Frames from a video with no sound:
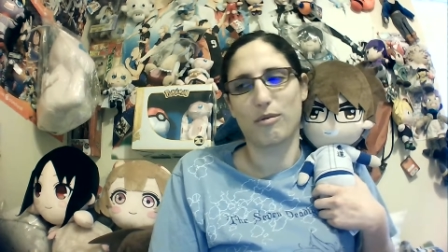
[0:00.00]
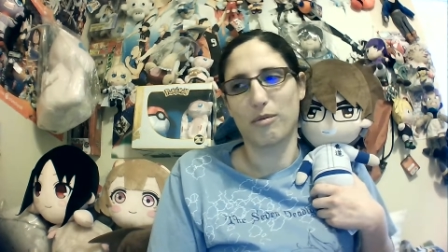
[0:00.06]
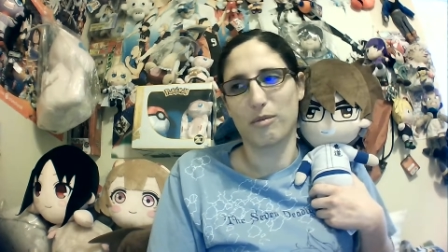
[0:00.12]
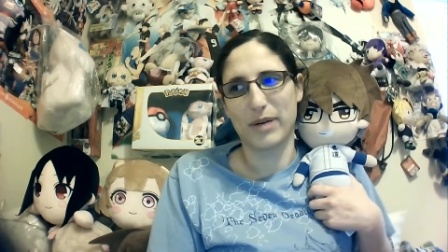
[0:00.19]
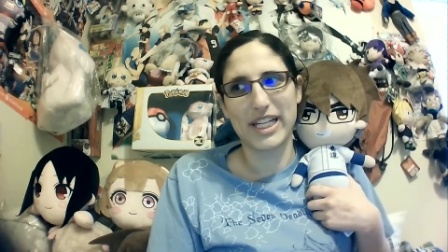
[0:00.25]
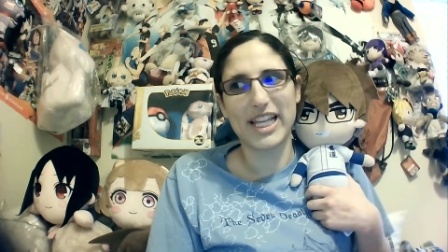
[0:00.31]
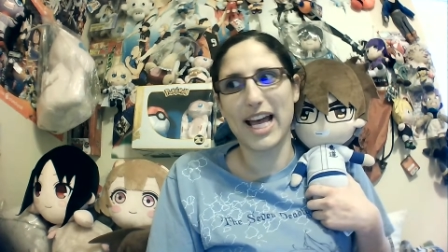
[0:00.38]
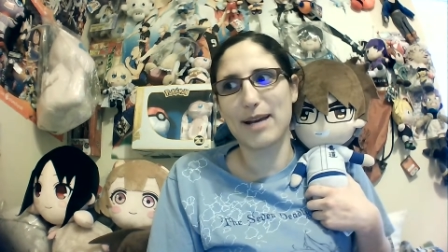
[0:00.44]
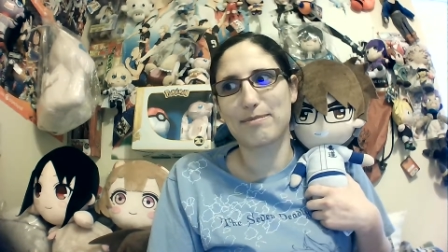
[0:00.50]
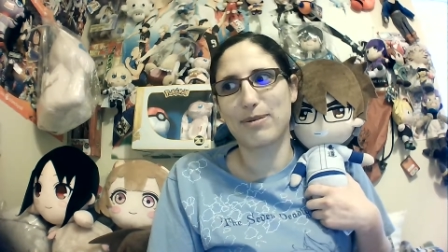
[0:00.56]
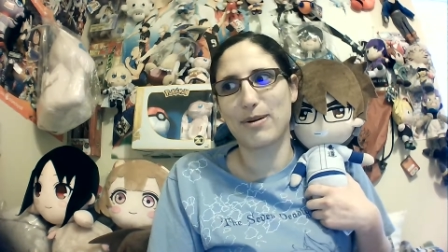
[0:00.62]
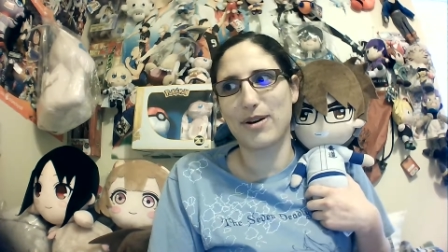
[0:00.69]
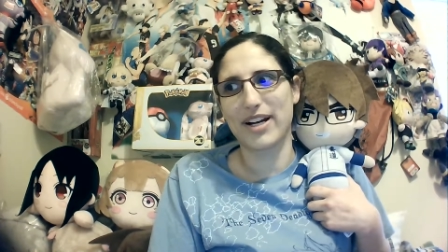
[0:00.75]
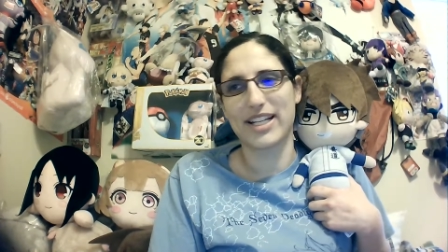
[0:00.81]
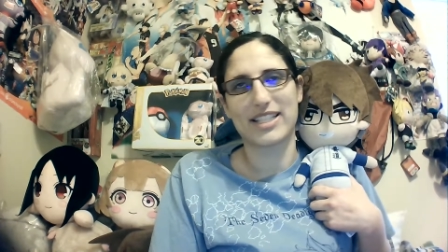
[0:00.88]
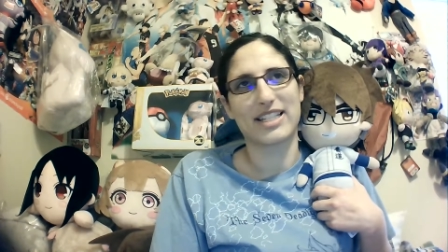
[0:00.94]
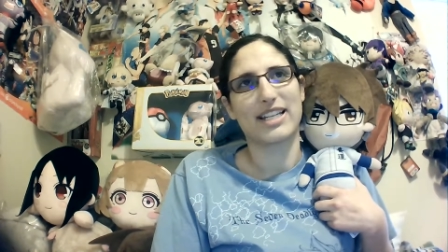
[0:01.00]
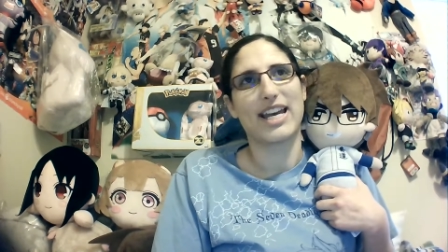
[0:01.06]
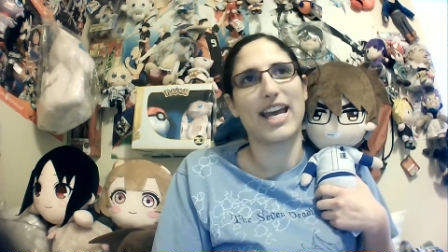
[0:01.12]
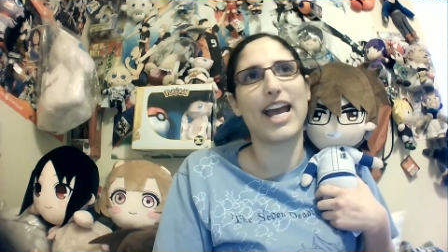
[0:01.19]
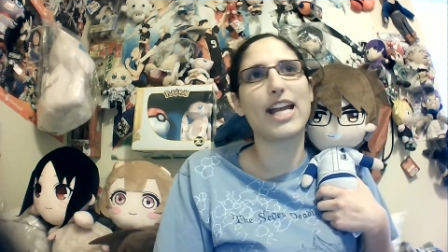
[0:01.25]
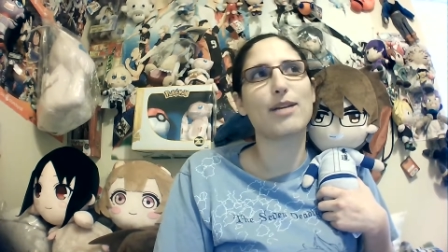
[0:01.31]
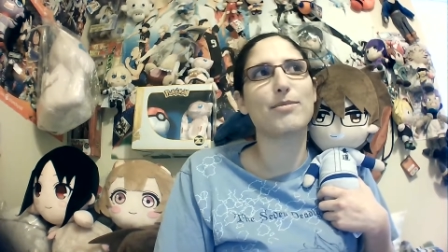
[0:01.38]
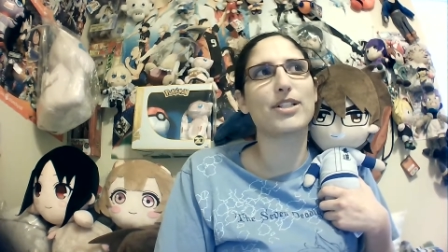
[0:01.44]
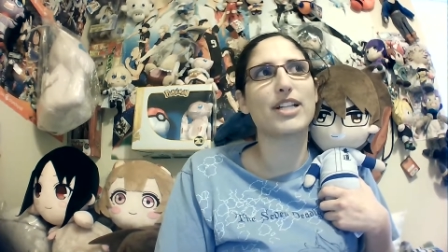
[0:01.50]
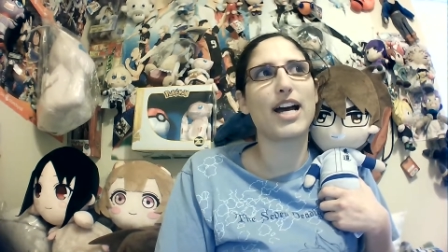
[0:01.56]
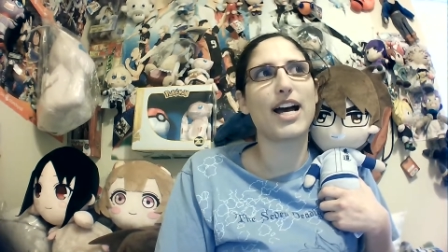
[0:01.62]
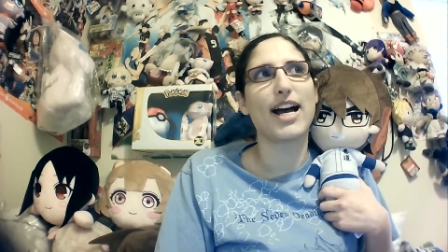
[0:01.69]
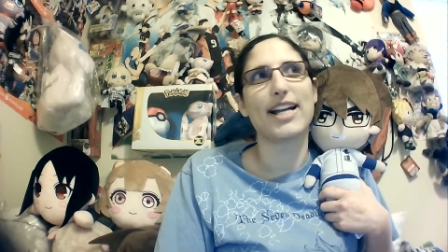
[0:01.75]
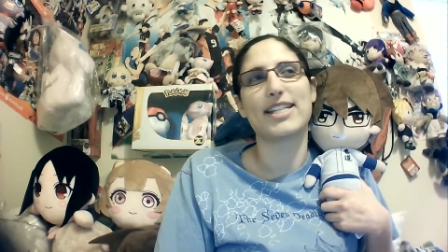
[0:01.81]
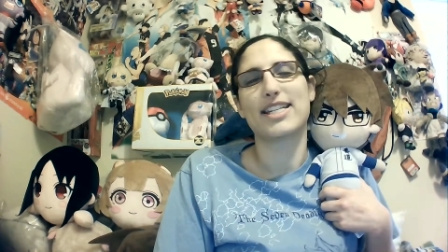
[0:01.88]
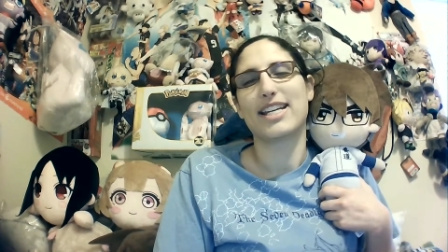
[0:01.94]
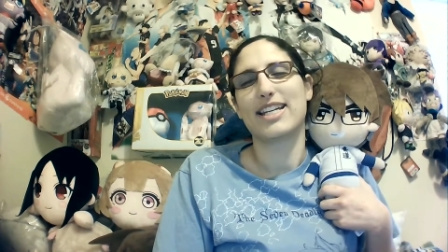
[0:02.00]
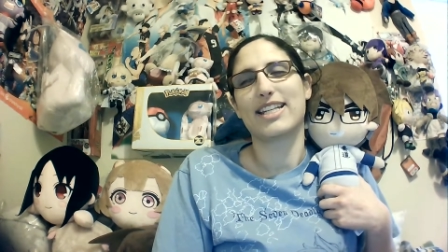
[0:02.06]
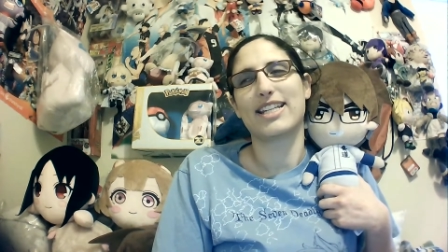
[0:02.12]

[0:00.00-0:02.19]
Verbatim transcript: we like points, hate him or not.